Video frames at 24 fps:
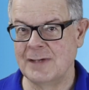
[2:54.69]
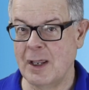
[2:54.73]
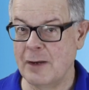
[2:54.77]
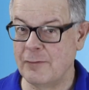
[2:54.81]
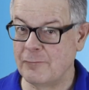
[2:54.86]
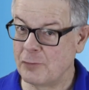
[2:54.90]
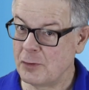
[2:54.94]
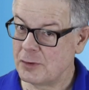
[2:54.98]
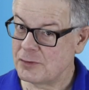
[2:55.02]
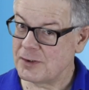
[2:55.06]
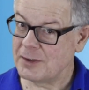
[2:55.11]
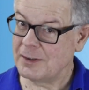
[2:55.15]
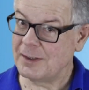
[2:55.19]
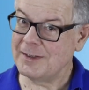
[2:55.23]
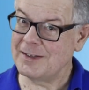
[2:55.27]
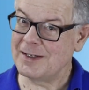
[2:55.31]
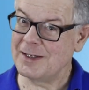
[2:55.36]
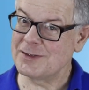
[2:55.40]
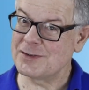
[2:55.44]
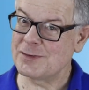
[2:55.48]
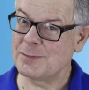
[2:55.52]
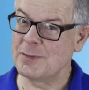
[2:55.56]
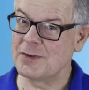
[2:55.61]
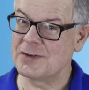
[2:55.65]
Unfortunately,
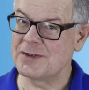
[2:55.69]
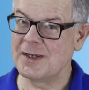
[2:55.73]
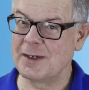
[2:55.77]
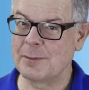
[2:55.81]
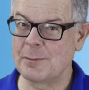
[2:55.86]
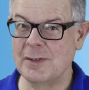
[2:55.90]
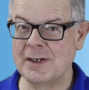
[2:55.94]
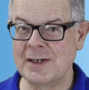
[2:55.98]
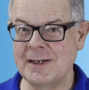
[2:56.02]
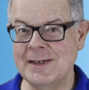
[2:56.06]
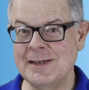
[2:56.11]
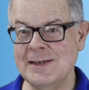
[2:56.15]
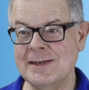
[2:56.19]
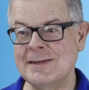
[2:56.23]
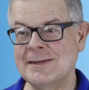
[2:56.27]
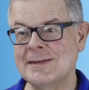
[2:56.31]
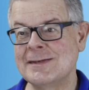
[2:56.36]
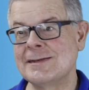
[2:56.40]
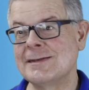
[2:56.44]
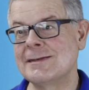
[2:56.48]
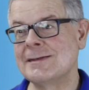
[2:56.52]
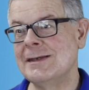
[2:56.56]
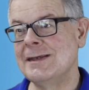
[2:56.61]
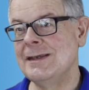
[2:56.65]
customer segment
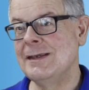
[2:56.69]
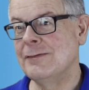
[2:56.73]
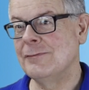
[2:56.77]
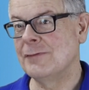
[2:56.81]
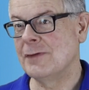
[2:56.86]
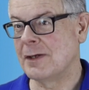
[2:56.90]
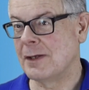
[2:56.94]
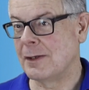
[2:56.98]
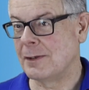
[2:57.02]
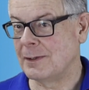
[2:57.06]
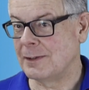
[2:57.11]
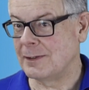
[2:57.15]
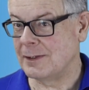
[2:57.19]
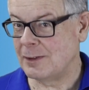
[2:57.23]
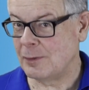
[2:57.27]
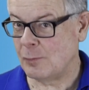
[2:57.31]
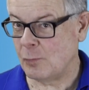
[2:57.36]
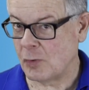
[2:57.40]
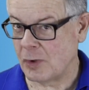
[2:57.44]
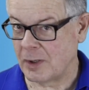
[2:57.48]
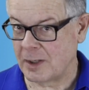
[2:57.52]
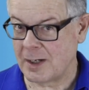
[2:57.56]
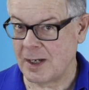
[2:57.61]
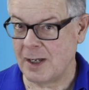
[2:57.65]
is even a little
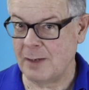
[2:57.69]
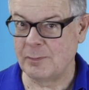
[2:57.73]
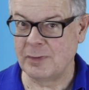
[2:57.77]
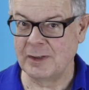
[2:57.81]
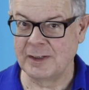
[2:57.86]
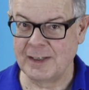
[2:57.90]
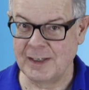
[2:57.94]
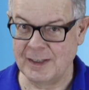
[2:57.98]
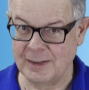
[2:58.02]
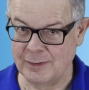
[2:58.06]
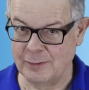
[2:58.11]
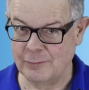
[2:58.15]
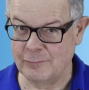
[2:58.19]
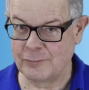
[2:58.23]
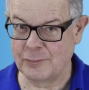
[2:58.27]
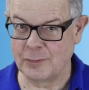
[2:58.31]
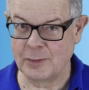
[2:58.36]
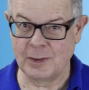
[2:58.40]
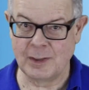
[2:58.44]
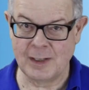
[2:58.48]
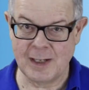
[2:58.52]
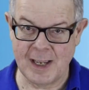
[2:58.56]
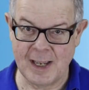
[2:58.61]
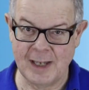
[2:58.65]
more complicated
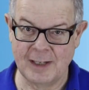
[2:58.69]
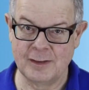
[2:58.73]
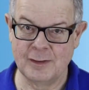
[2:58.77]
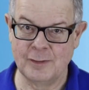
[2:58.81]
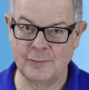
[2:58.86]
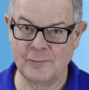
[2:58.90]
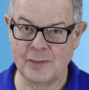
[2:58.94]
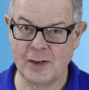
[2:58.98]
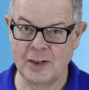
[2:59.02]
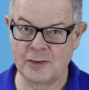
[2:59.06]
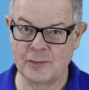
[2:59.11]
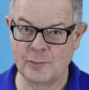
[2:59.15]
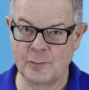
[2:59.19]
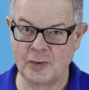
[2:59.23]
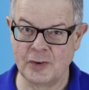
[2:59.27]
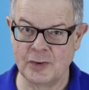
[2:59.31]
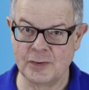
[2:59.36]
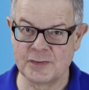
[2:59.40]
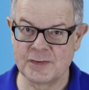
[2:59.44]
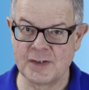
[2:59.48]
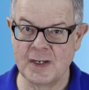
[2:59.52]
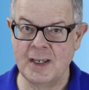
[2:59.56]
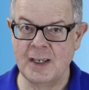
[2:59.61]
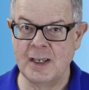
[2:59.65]
for a lot of
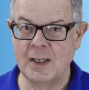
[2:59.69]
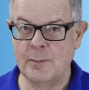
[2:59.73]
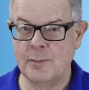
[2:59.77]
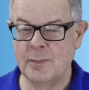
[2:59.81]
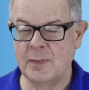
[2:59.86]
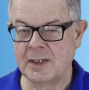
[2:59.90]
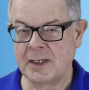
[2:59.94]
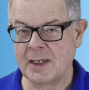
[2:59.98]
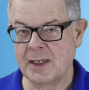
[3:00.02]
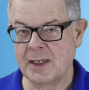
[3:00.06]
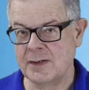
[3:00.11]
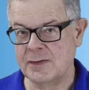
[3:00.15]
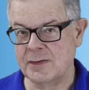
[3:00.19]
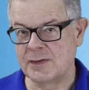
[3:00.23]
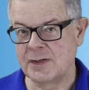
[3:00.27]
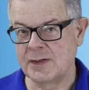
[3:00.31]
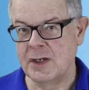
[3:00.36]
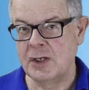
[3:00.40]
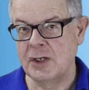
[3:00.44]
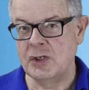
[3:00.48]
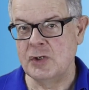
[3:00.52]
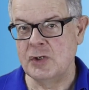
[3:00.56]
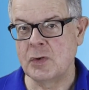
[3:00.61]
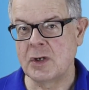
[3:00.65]
entrepreneurs
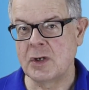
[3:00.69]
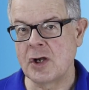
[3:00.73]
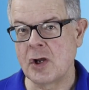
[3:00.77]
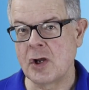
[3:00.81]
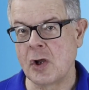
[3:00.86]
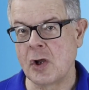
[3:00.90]
because you can